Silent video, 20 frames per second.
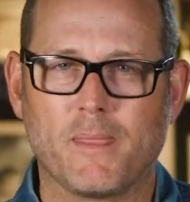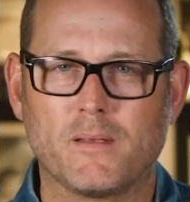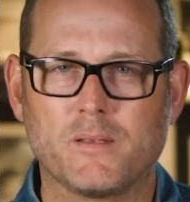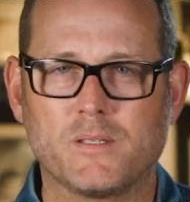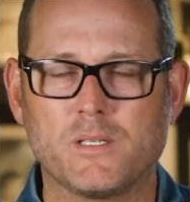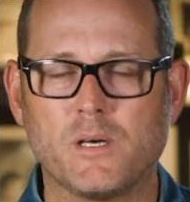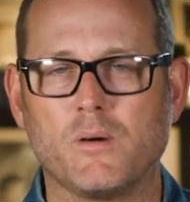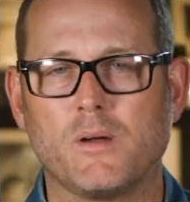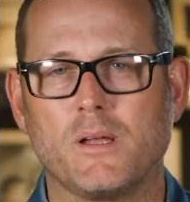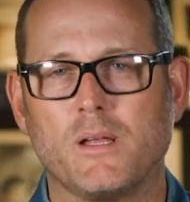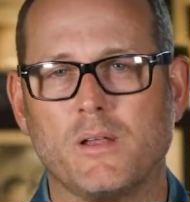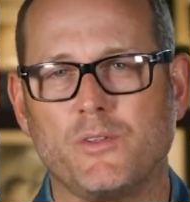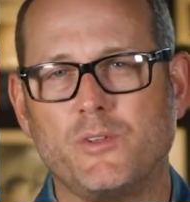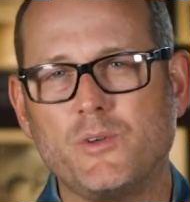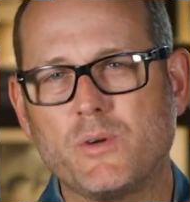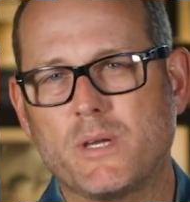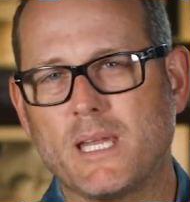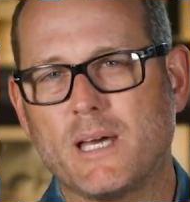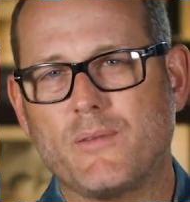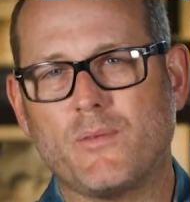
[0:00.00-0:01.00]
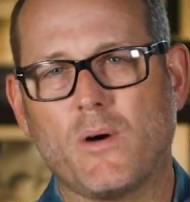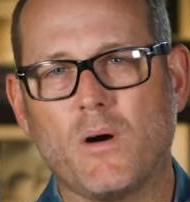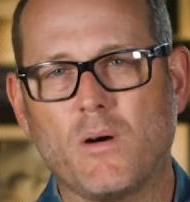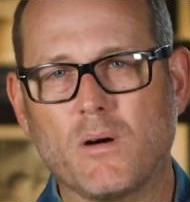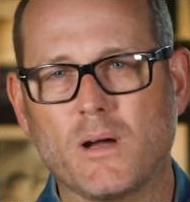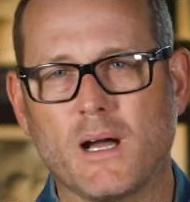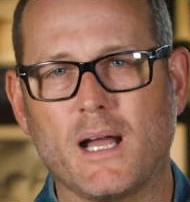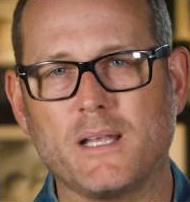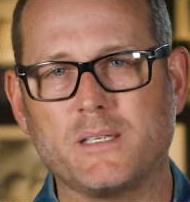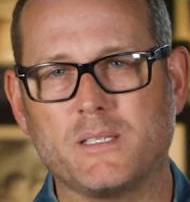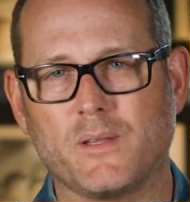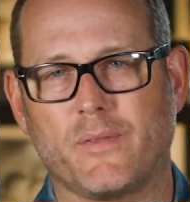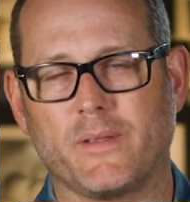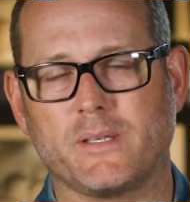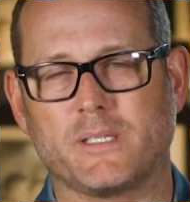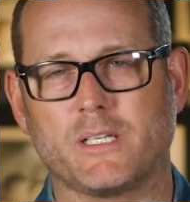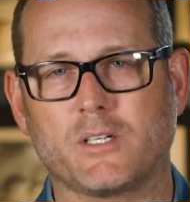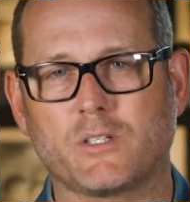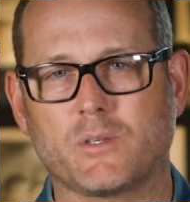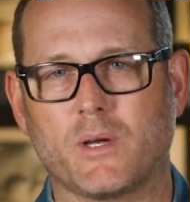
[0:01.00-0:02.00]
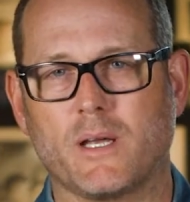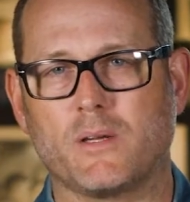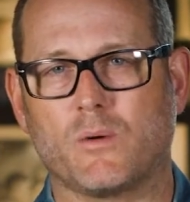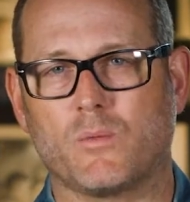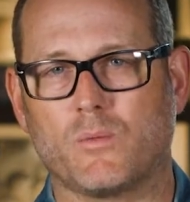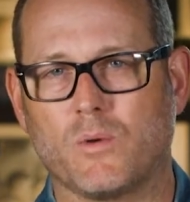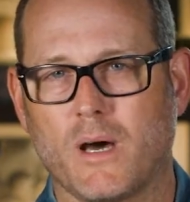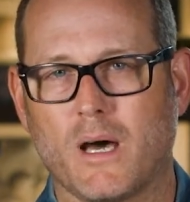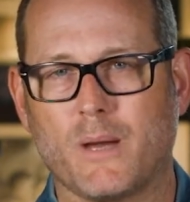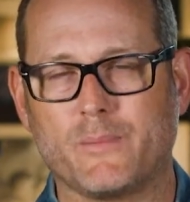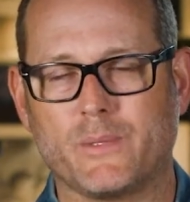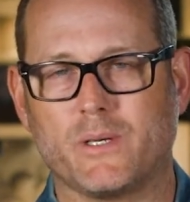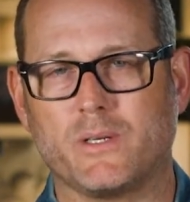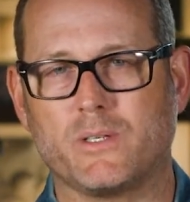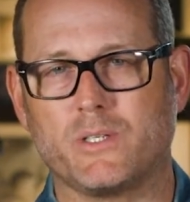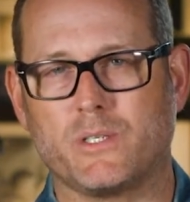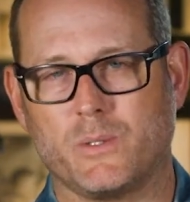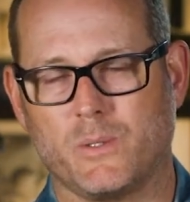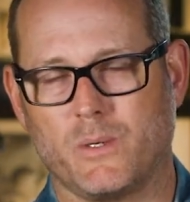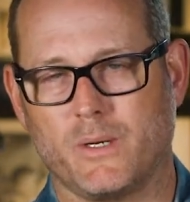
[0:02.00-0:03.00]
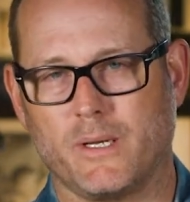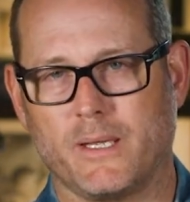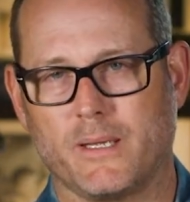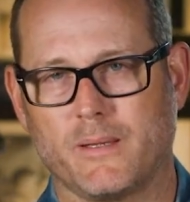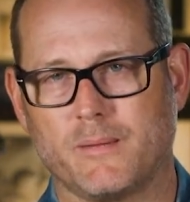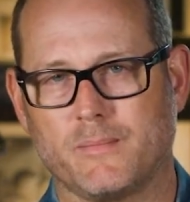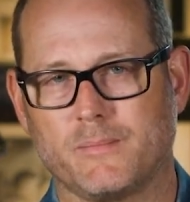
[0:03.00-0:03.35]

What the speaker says: So you can have all kinds of things that are trying to rob your joy